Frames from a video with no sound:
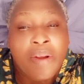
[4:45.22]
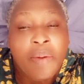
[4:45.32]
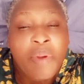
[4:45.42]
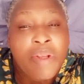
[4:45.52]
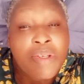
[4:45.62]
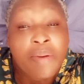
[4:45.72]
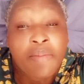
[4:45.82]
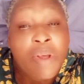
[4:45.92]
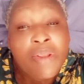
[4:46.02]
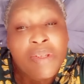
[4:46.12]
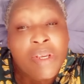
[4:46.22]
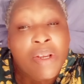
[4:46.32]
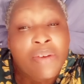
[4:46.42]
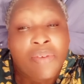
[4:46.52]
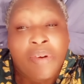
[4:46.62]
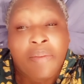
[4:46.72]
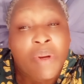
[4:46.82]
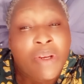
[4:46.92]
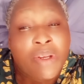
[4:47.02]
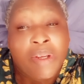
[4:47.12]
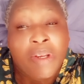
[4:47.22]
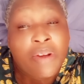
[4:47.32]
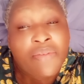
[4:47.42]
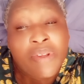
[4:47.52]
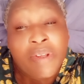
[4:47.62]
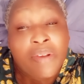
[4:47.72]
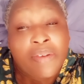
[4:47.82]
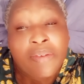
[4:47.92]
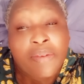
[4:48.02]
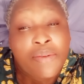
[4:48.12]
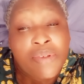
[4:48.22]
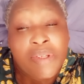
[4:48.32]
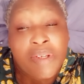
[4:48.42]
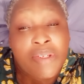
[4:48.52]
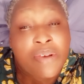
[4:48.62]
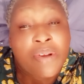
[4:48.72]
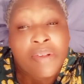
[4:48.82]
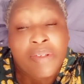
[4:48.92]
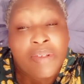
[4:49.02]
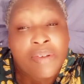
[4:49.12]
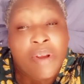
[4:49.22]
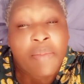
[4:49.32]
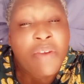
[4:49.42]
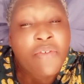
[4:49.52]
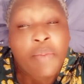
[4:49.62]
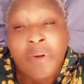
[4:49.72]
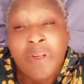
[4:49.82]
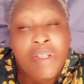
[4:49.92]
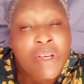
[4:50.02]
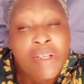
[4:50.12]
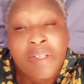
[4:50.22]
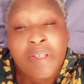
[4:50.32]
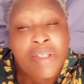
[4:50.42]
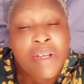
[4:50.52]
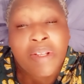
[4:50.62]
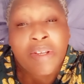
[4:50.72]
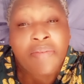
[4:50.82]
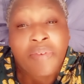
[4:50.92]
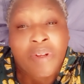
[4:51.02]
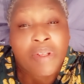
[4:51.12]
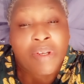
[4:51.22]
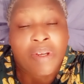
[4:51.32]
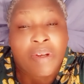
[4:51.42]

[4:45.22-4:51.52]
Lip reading: I mean, some mothers can't even come out again after they lose their sons. I mean, everybody takes this thing differently.